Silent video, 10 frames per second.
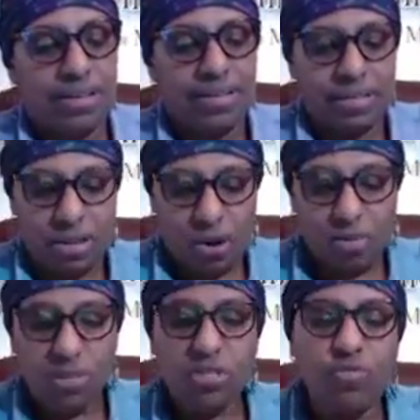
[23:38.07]
So it
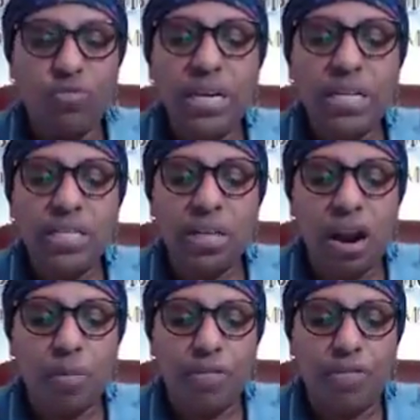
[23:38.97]
was really
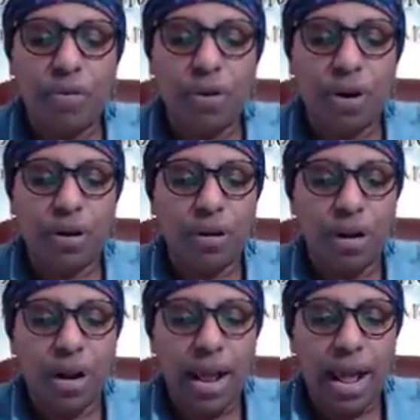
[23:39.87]
dark before,
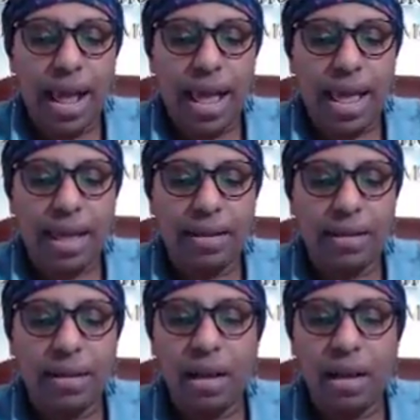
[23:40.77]
and